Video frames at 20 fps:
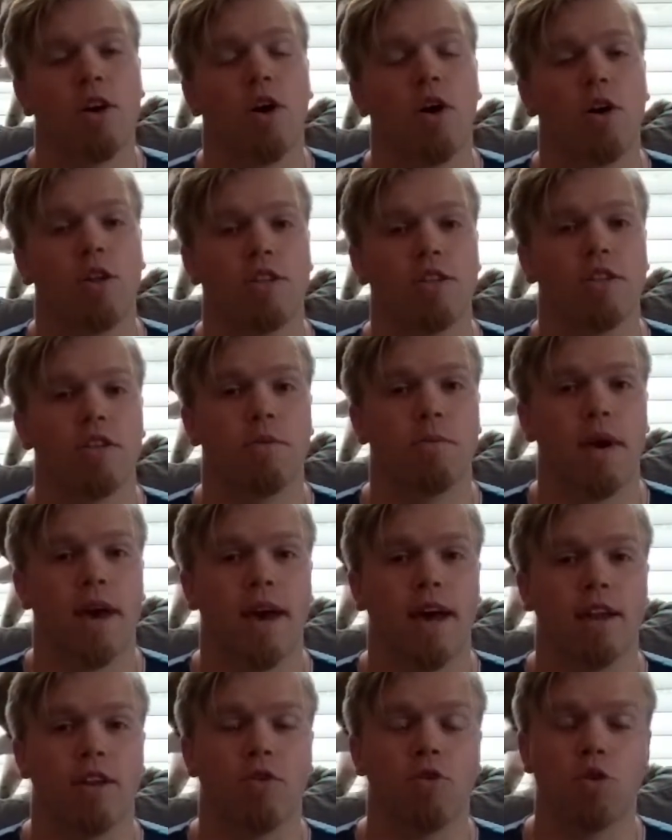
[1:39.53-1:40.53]
All of them
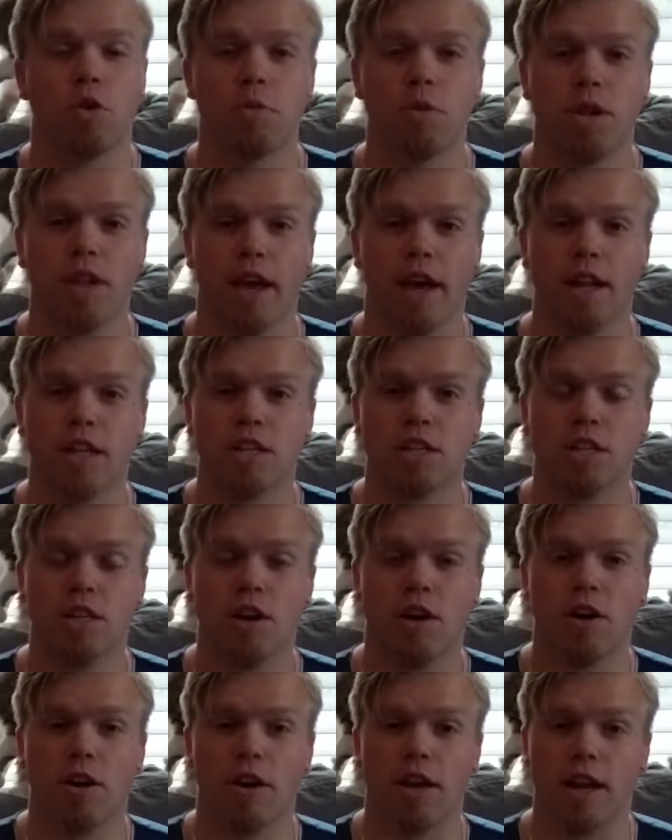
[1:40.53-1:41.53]
had normal
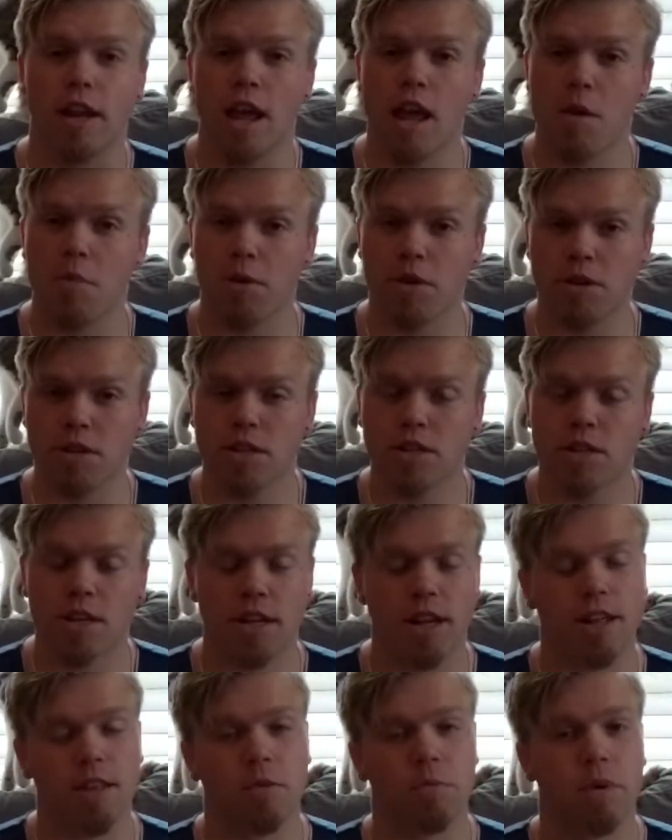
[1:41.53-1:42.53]
HDR enabled,
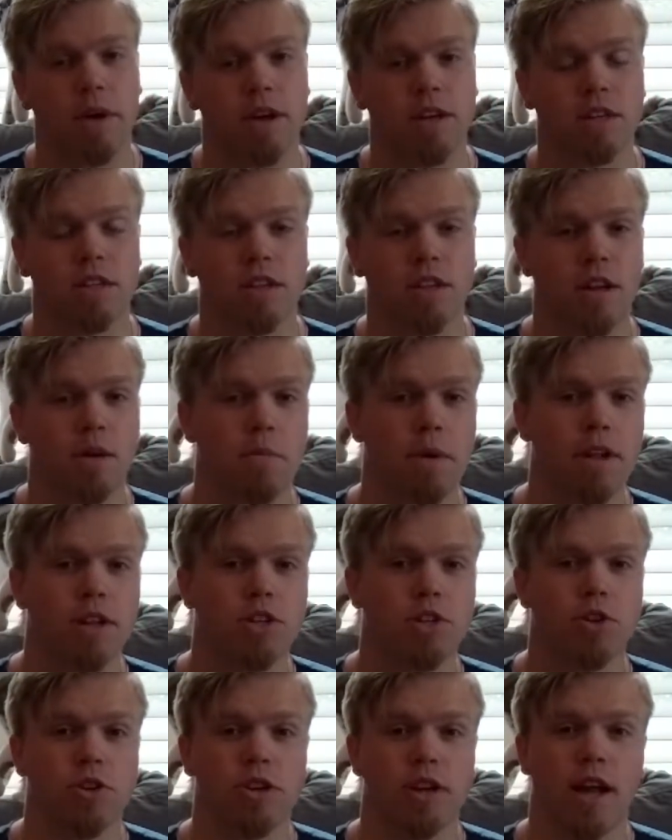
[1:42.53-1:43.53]
and on the Pixel I made
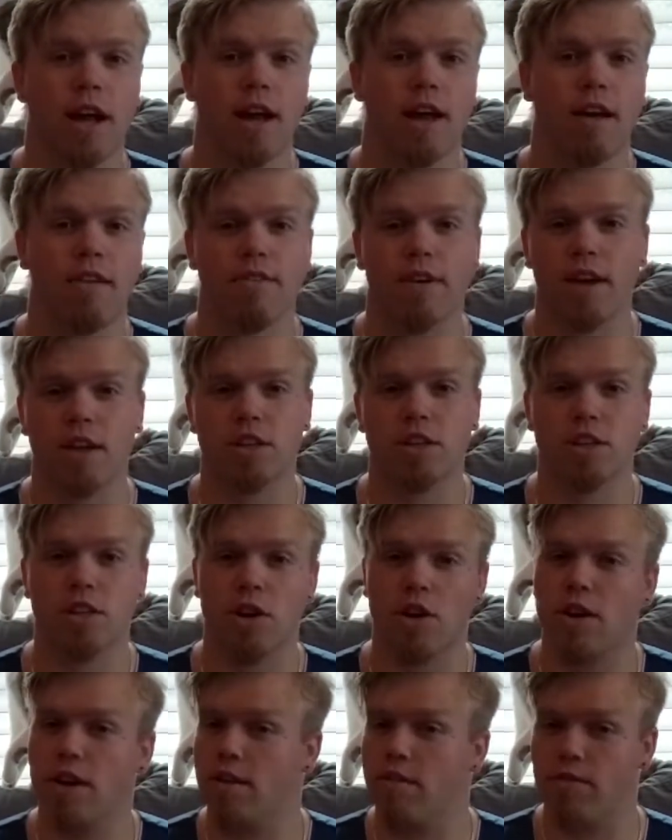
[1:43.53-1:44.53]
sure to not have
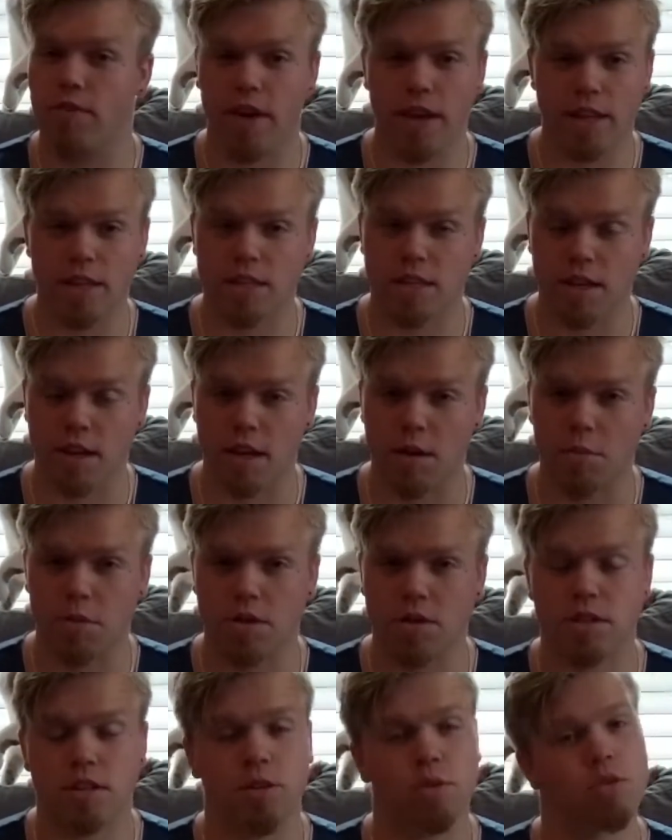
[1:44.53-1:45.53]
HDR advanced
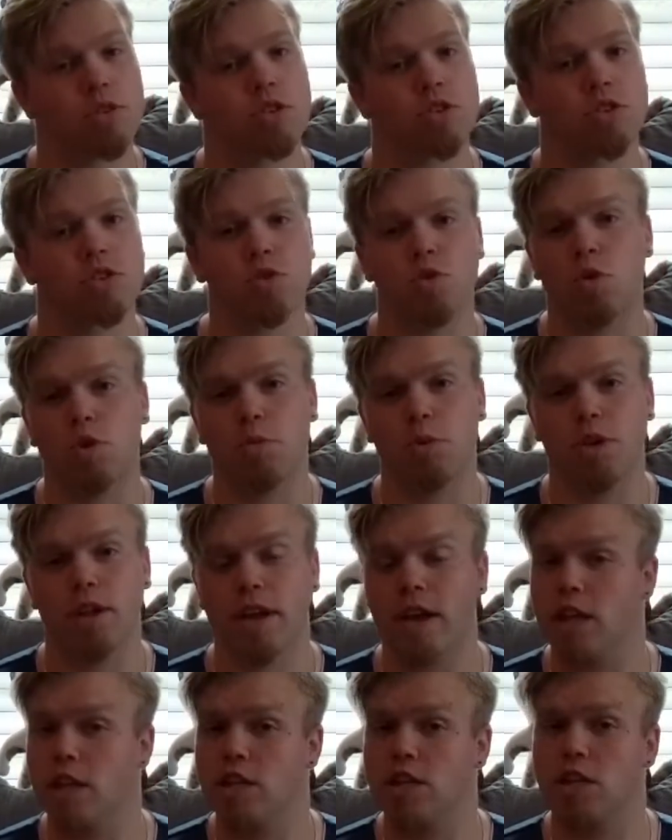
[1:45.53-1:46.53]
enabled. It was just normal
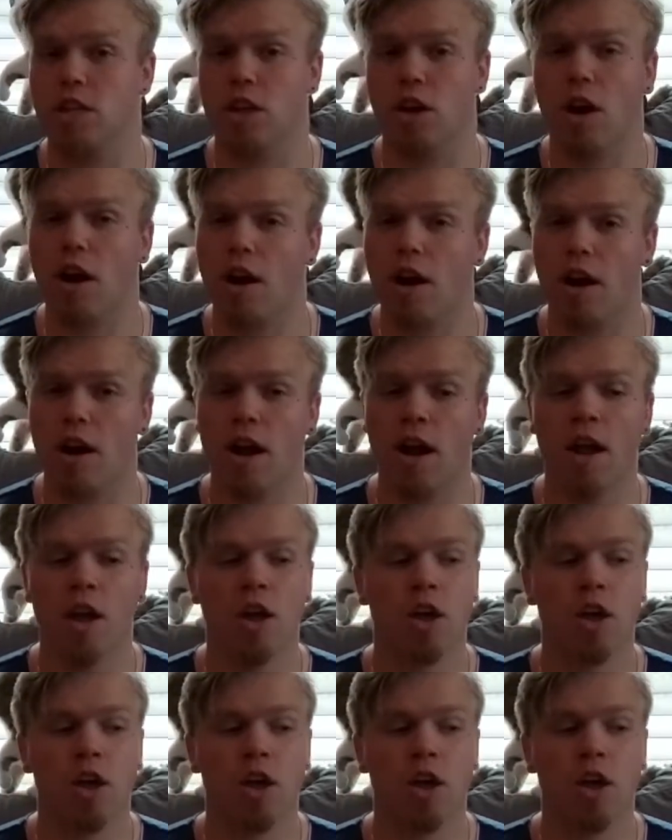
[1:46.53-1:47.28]
HDR.